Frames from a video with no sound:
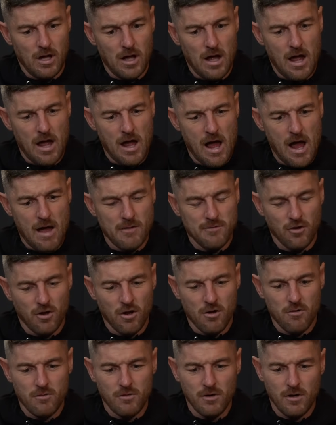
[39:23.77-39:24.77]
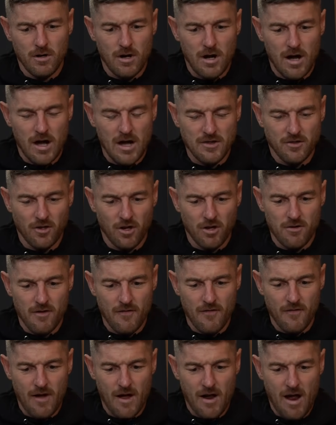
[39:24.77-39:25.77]
I don't know I don't know
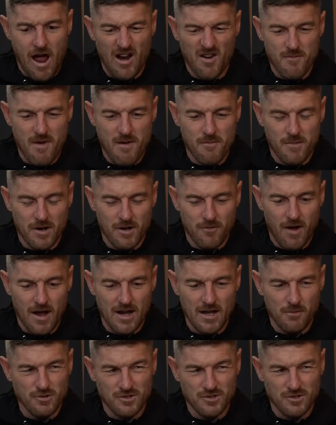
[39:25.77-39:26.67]
whether I remember it rightly.